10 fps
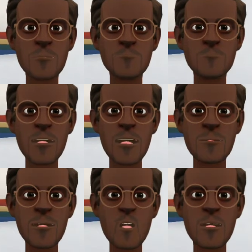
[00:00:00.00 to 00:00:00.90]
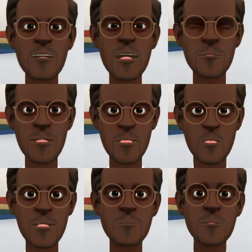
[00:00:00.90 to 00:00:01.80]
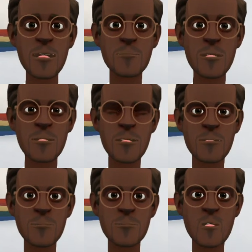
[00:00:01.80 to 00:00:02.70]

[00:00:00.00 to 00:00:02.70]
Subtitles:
mainly because of its programmable buttons,